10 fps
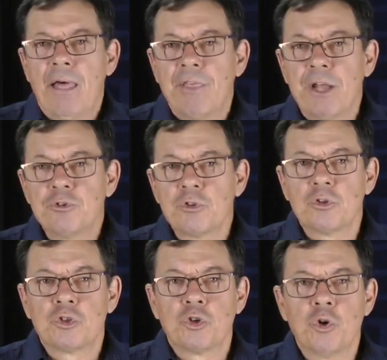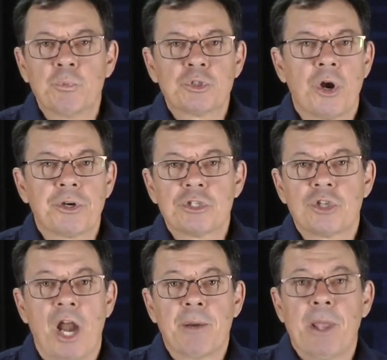The entrance of the tomb was not
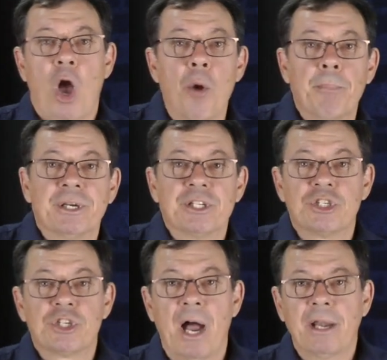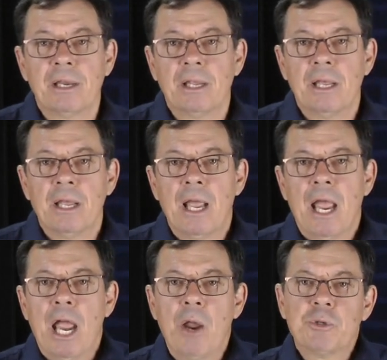designed to be opened and shut.
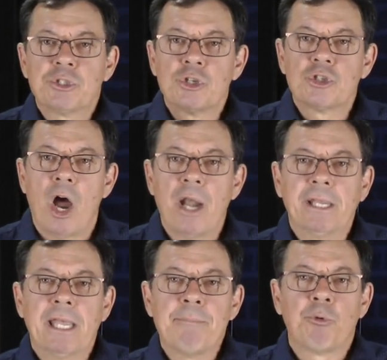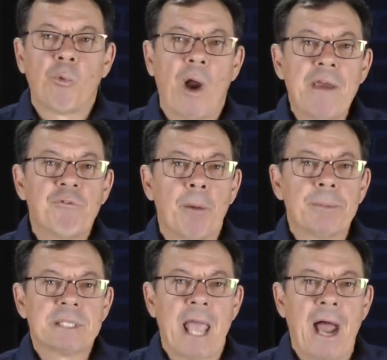It was designed to keep grave
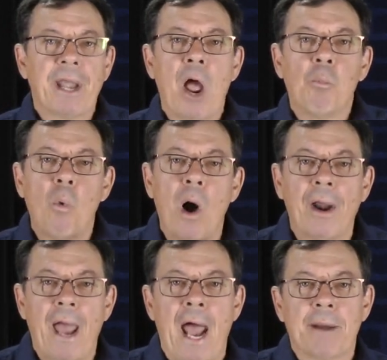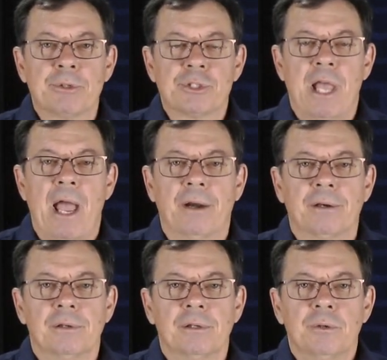robbers out and wild animals out.
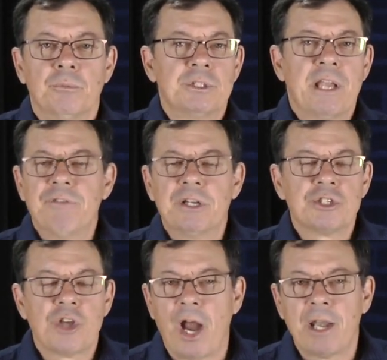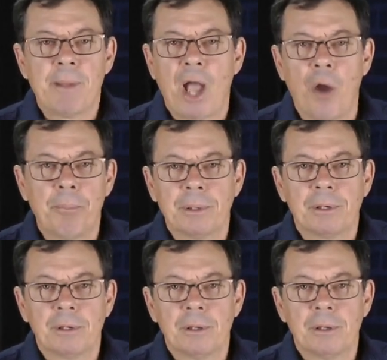It was never designed to be opened.